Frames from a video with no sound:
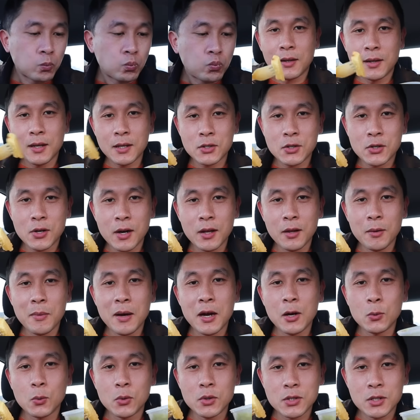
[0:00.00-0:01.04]
Let's try them
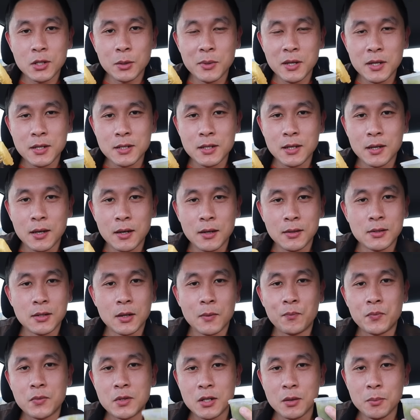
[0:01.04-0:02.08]
out with some of the sides.
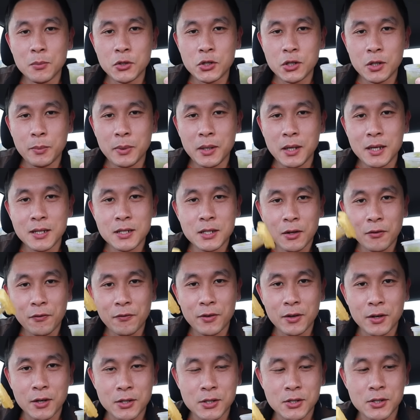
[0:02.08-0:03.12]
So mushy peas
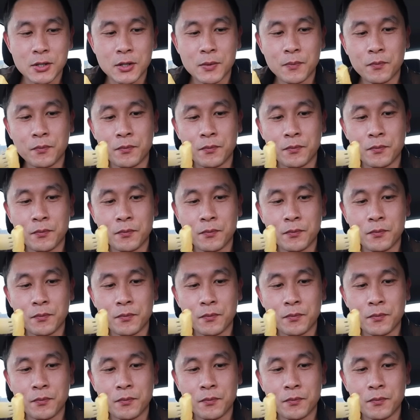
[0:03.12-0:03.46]
first.